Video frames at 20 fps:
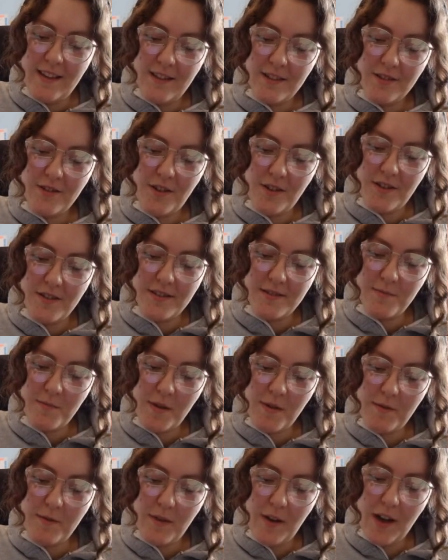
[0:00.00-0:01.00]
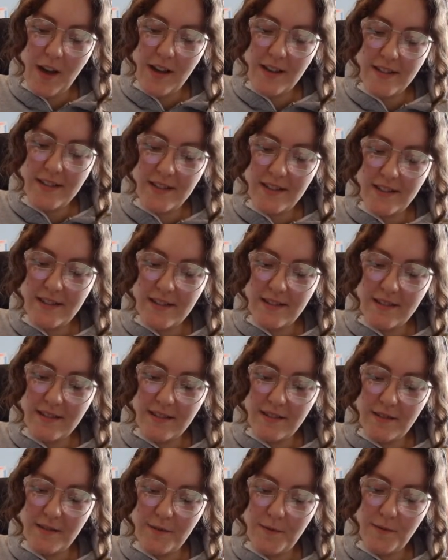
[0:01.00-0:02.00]
god, my first
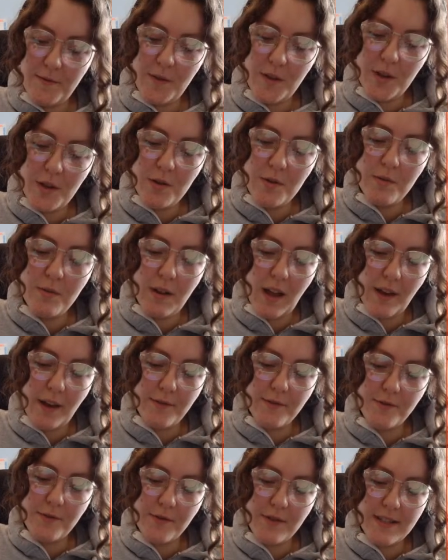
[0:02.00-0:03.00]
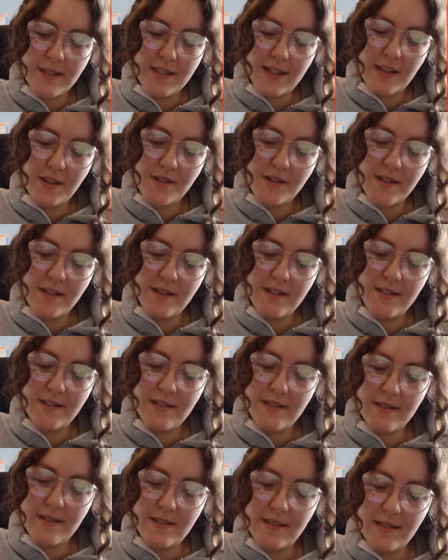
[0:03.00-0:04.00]
few life drawing
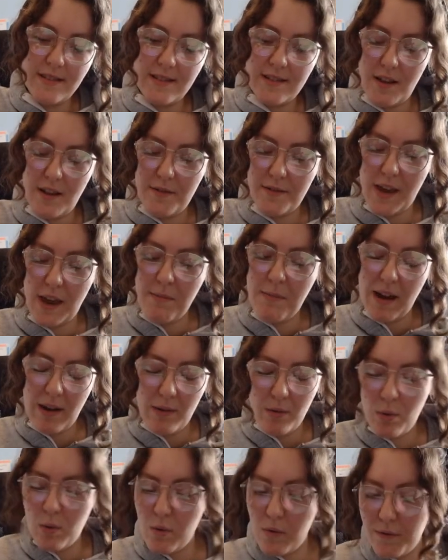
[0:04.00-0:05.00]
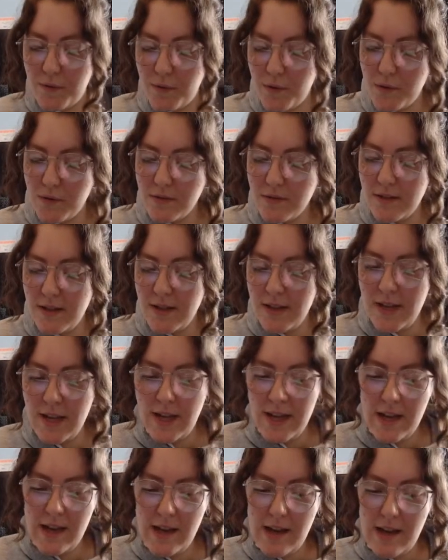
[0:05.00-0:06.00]
sessions, the stuff came out awful,
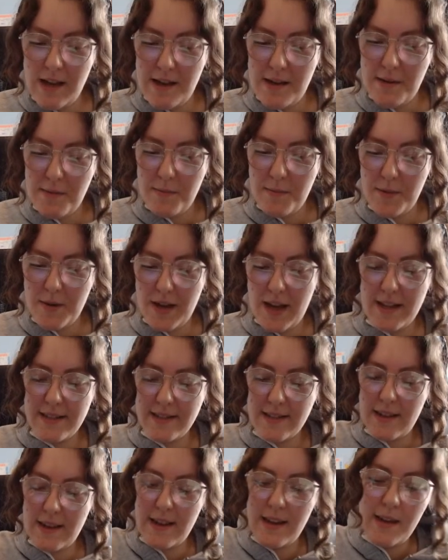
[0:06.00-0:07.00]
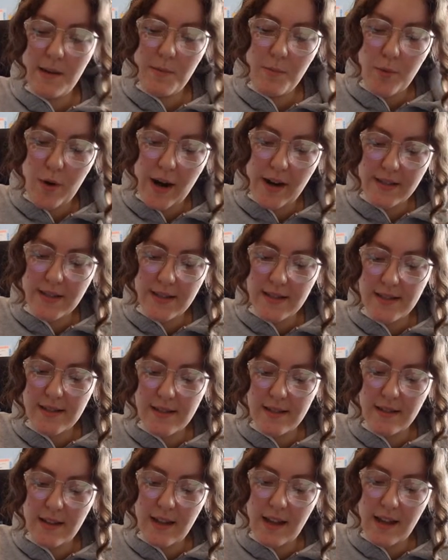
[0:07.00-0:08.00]
but as I practiced
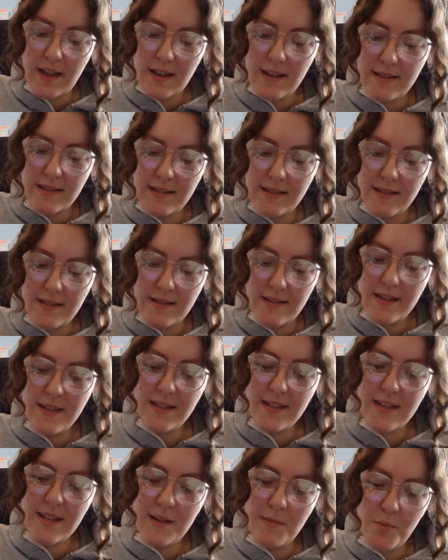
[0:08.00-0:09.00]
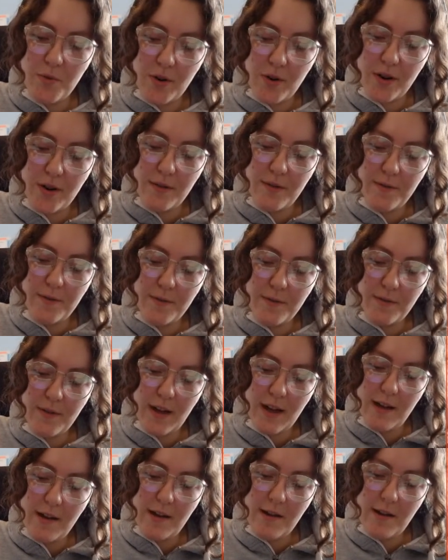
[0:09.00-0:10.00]
and that, it did improve.
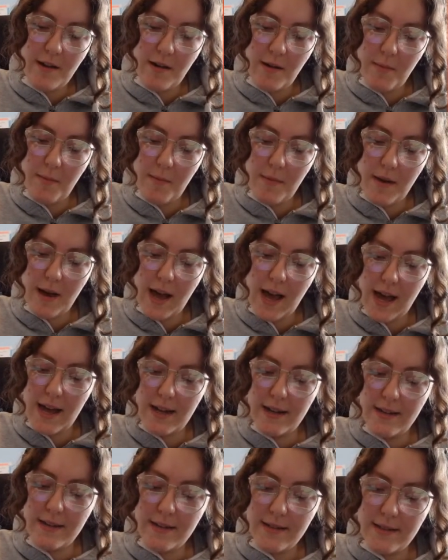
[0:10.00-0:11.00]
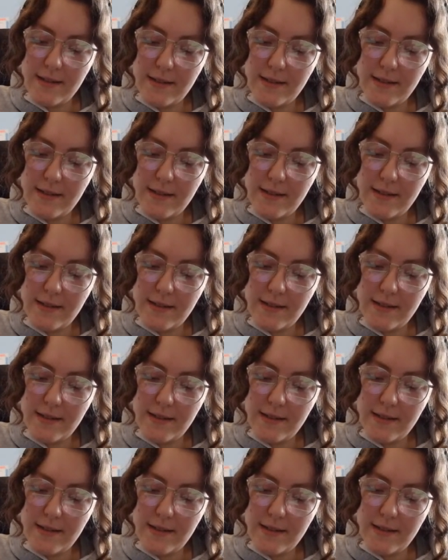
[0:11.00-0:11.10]
And